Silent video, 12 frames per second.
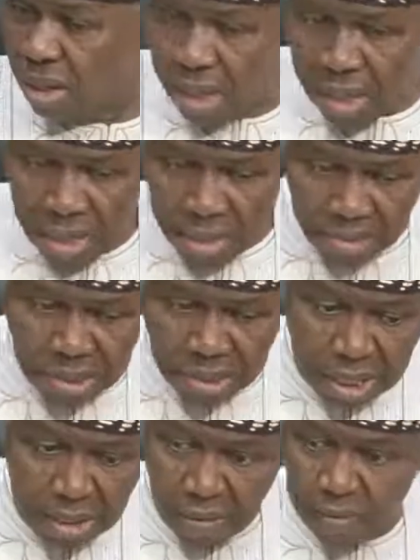divisional
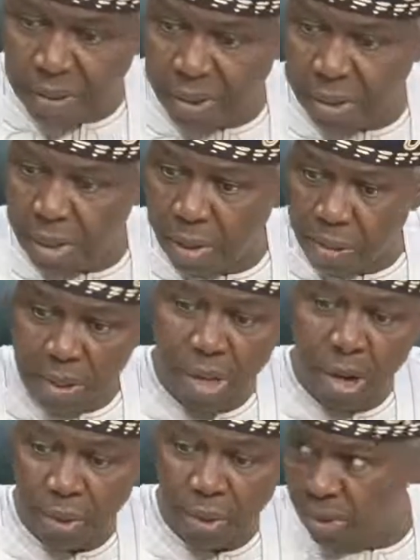office, where there
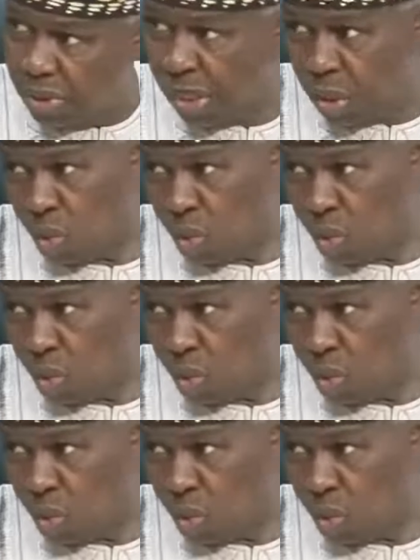was no DO.